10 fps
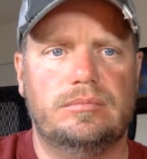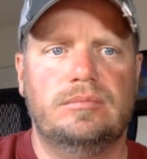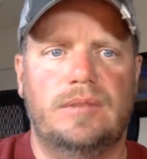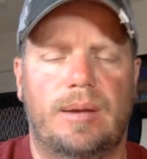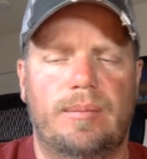
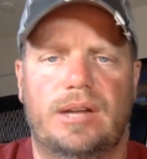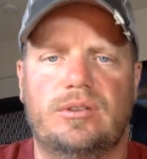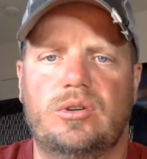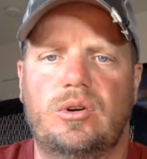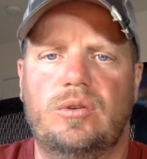I mean, I
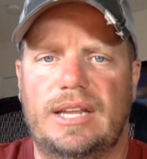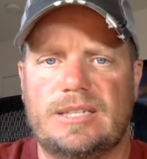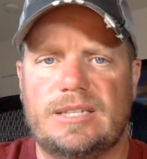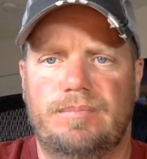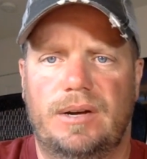drove it
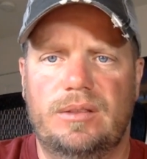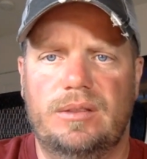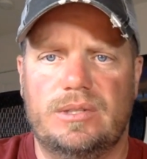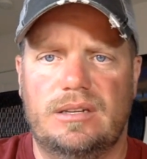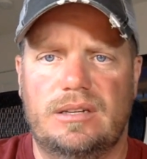last month,
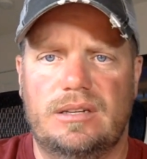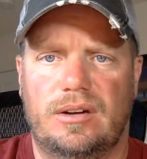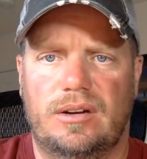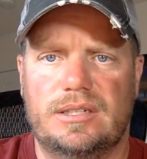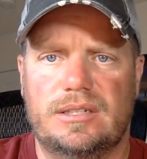was it? In
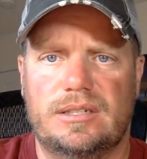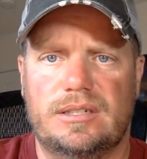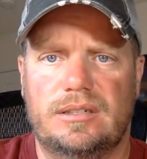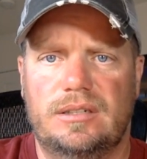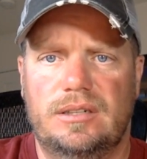August?
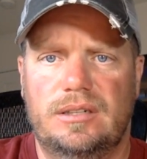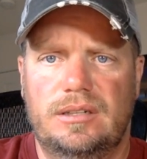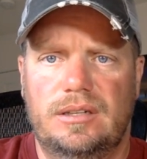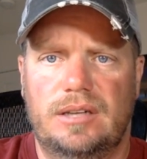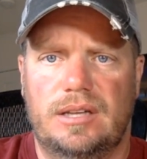
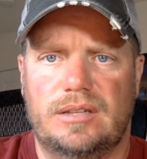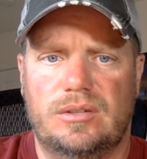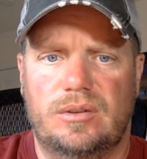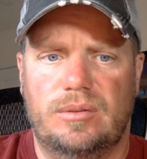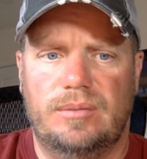And
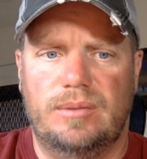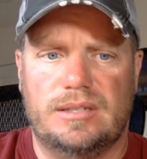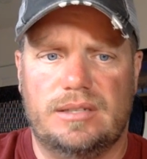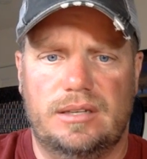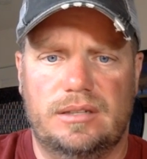so it makes
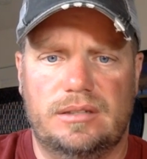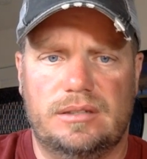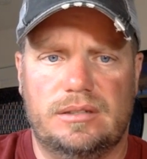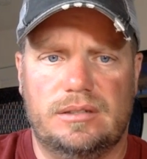sense.